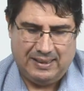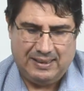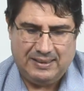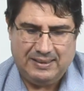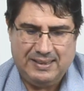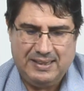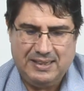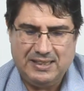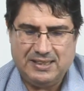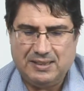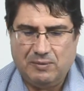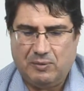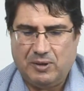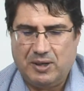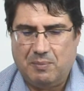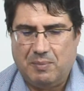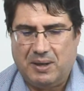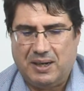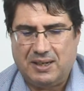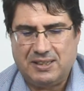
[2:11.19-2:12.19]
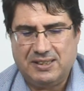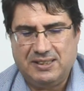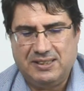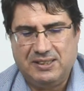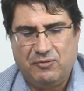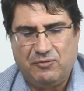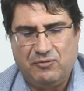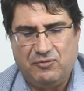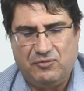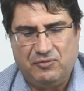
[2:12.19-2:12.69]
These were
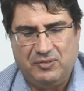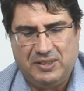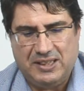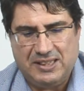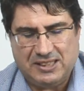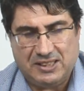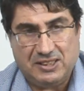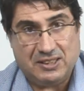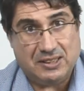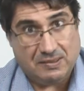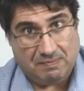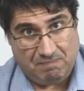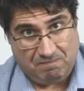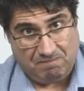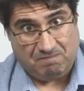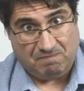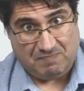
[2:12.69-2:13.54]
amongst this